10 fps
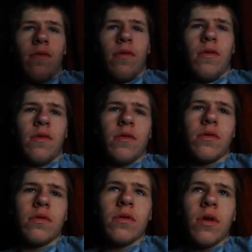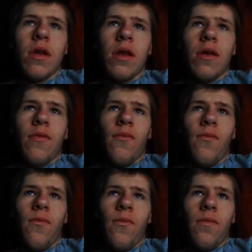
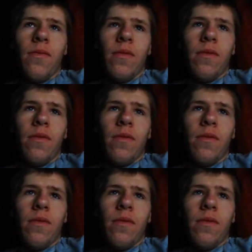(no one is talking)